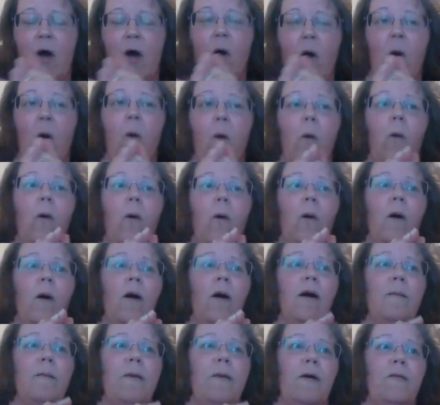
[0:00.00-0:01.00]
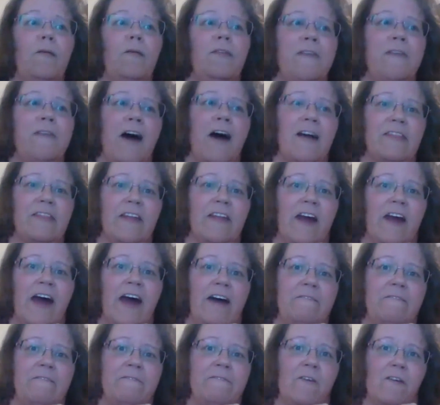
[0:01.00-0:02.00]
or about the fact that I
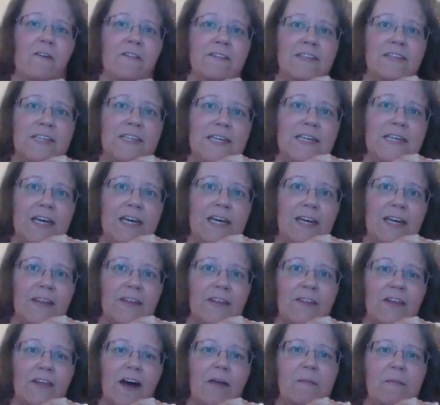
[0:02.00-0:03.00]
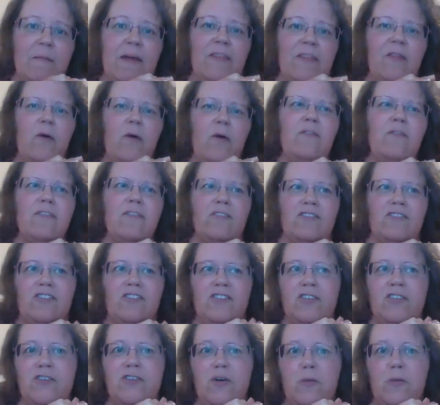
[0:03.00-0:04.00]
had false teeth, I mean, those are
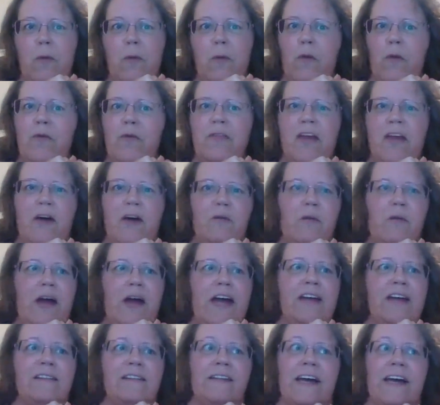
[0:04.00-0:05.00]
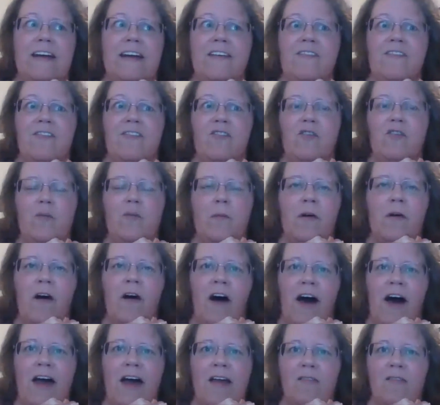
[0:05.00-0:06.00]
two posts that ranked like super
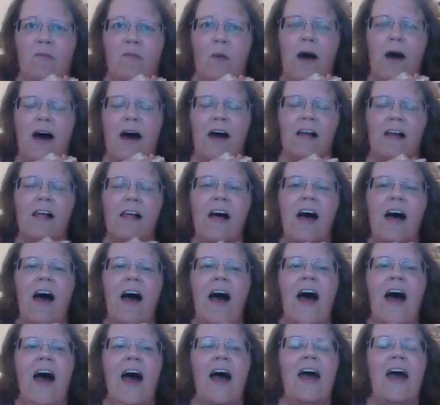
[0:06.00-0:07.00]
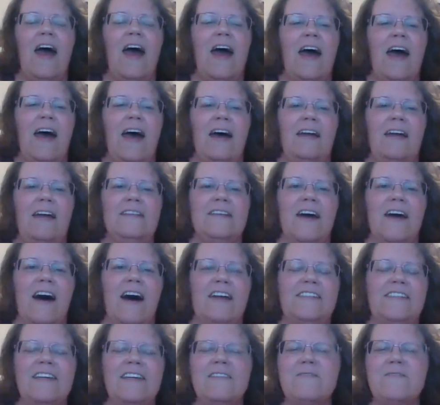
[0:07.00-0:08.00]
high as well. And
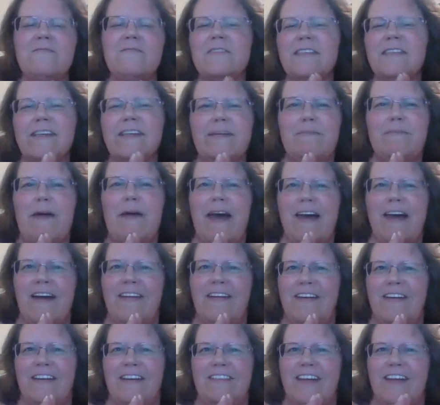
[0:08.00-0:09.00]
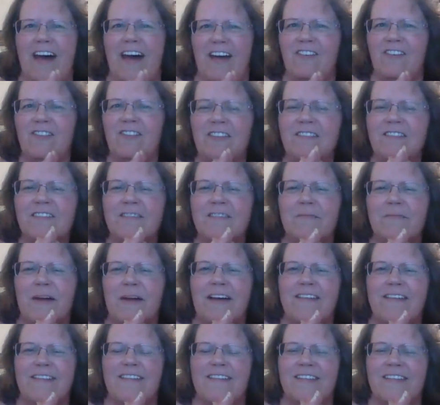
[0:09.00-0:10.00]
I didn't really pay any attention to
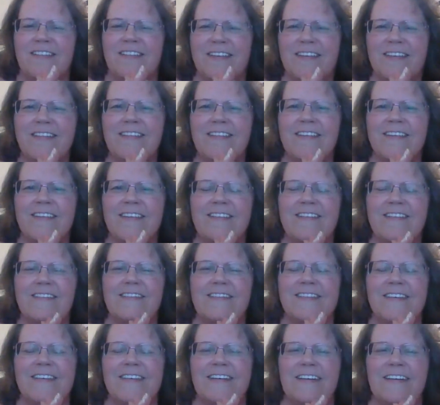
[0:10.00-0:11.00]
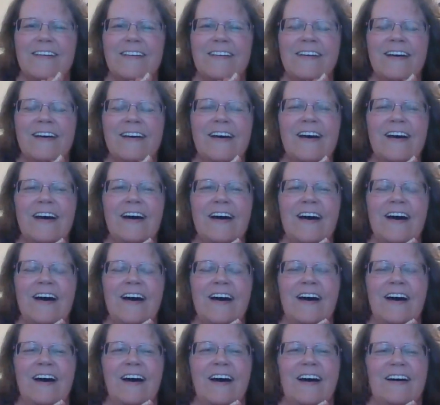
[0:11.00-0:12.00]
my statistics until
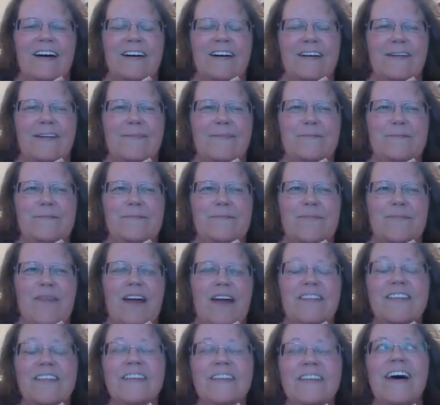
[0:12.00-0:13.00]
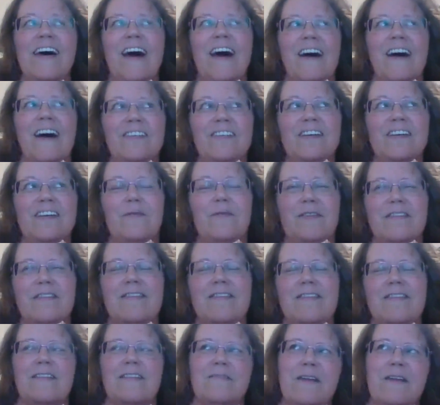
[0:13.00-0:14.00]
I actually, it
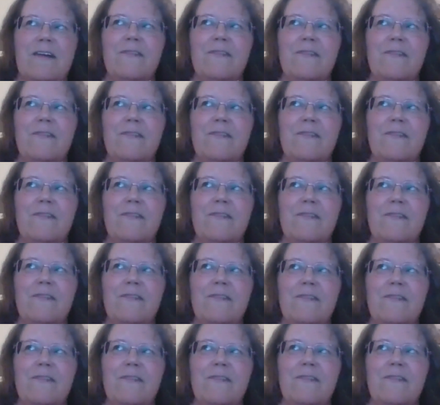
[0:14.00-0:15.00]
was around the time I had